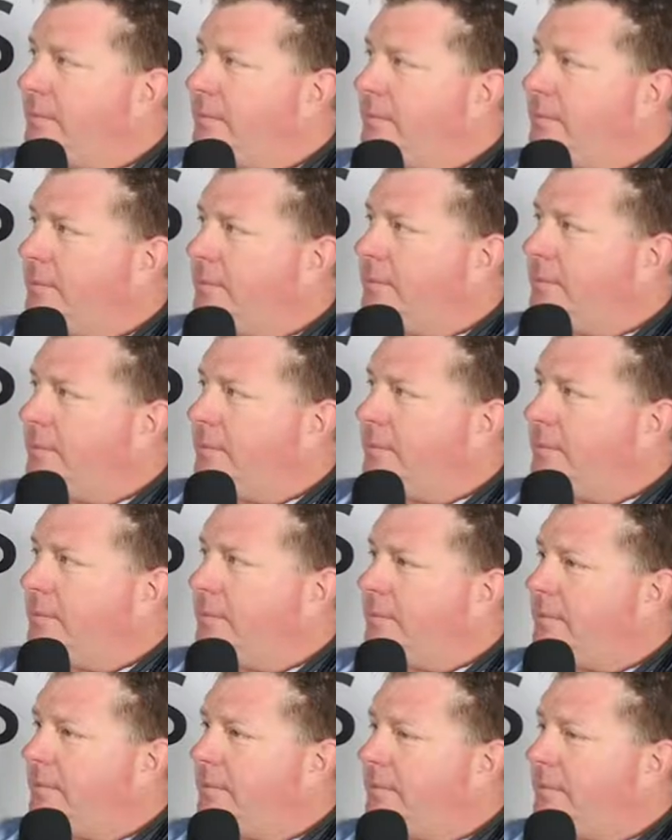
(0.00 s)

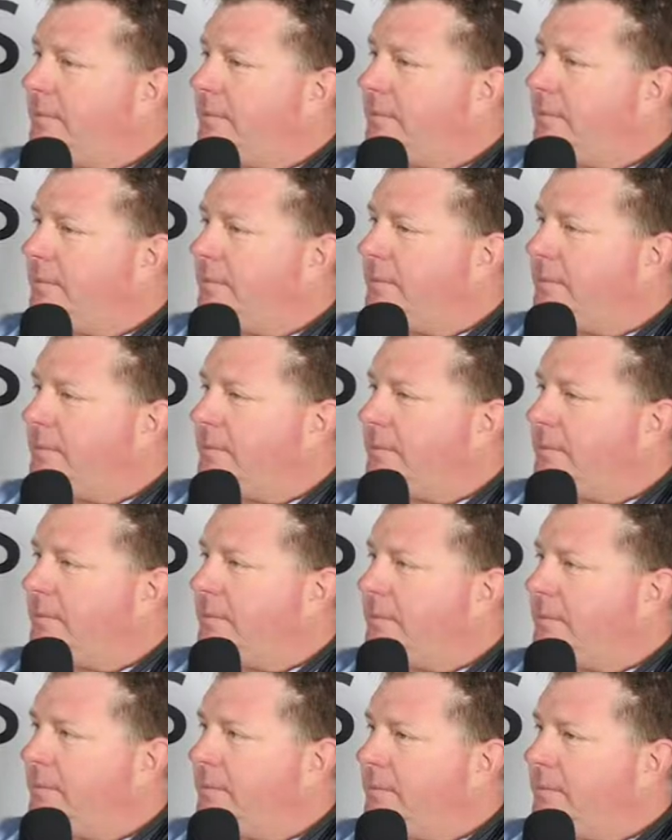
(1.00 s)

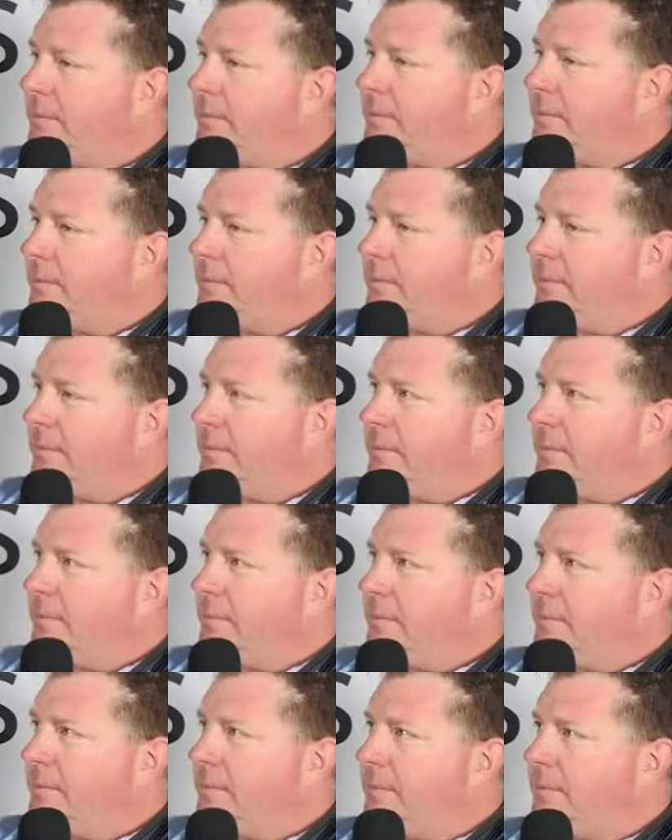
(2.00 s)

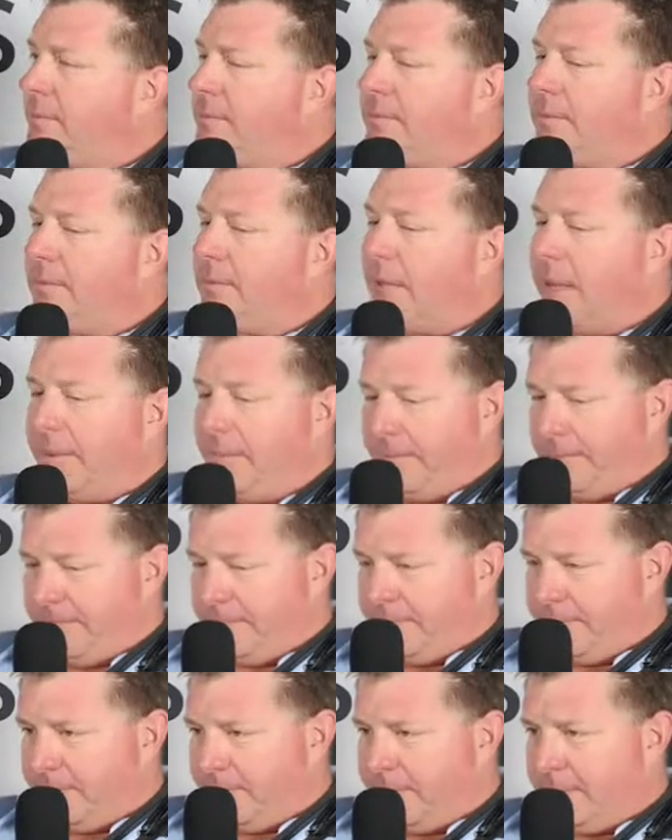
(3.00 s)
This person isn't speaking.